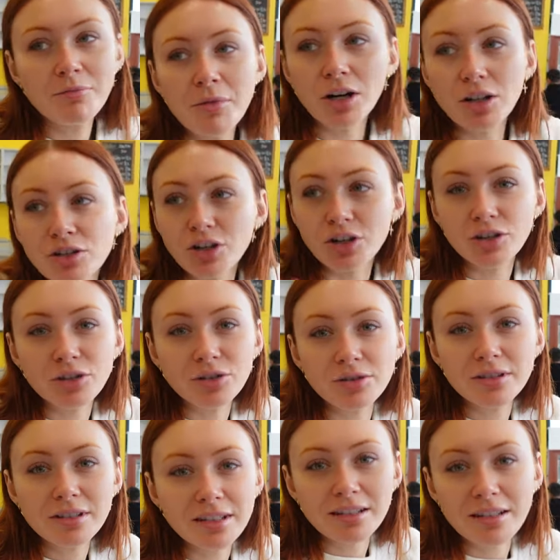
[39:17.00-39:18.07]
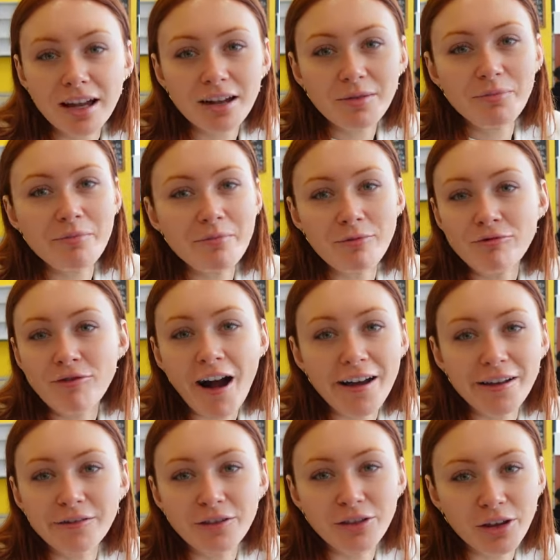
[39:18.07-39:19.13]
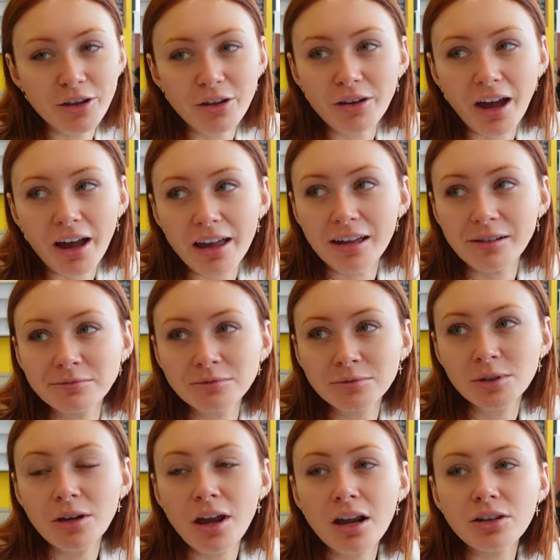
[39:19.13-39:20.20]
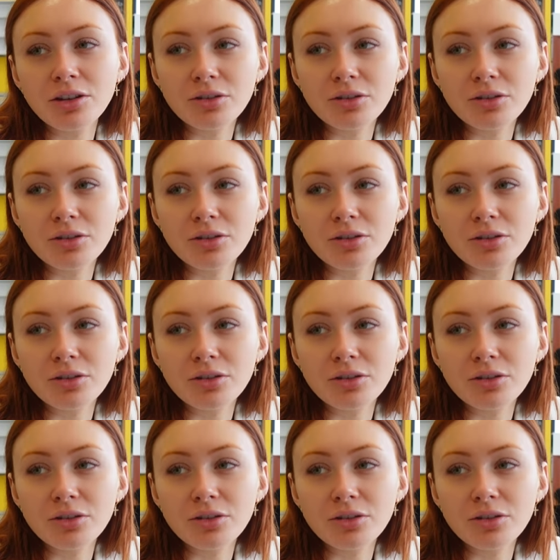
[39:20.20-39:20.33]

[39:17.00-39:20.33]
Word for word: McDonald's is like rife in the UK.